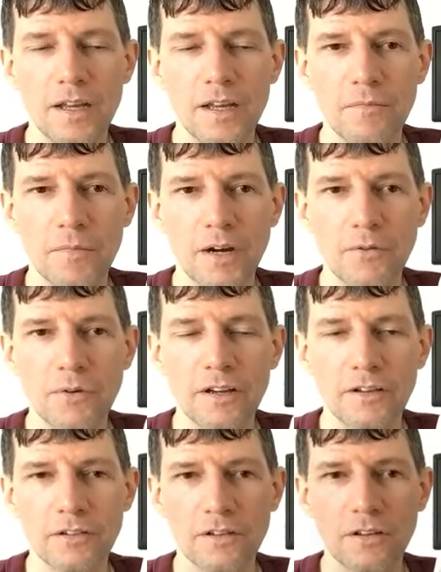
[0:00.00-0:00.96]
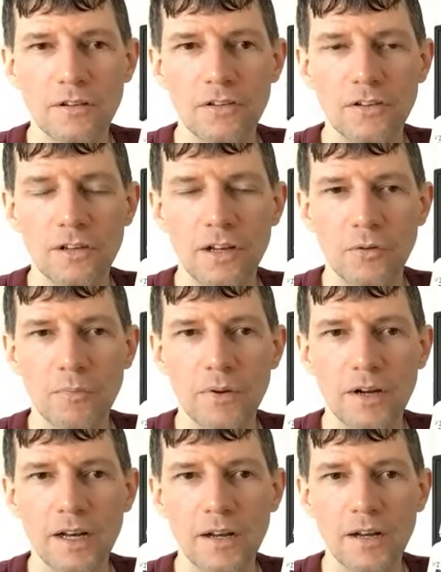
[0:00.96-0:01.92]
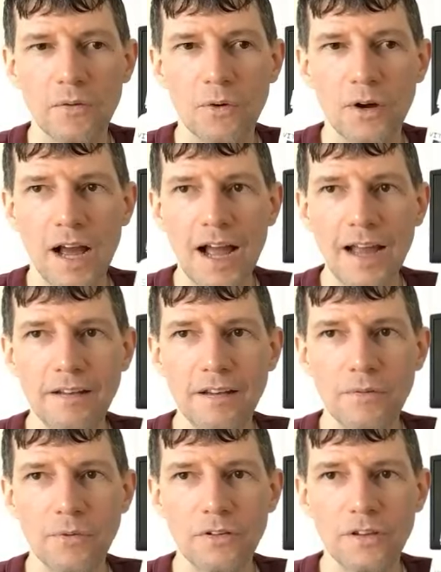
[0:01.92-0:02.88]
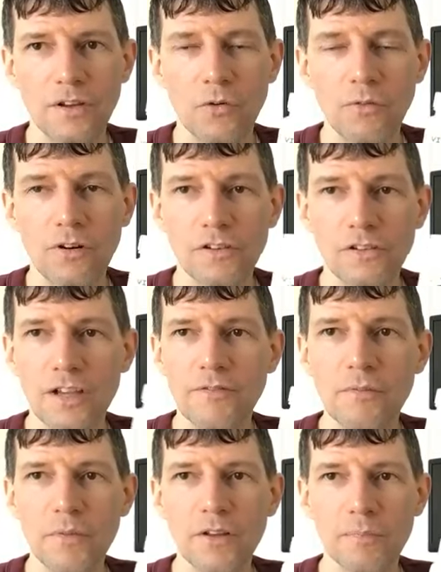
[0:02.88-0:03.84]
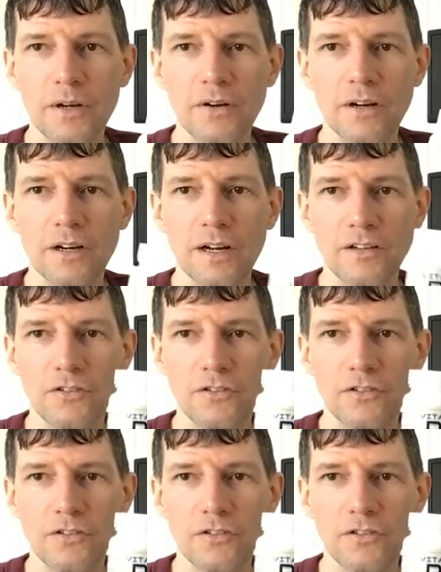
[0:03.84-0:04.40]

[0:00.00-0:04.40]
in my wrist. You know, but what did was over a seven month period,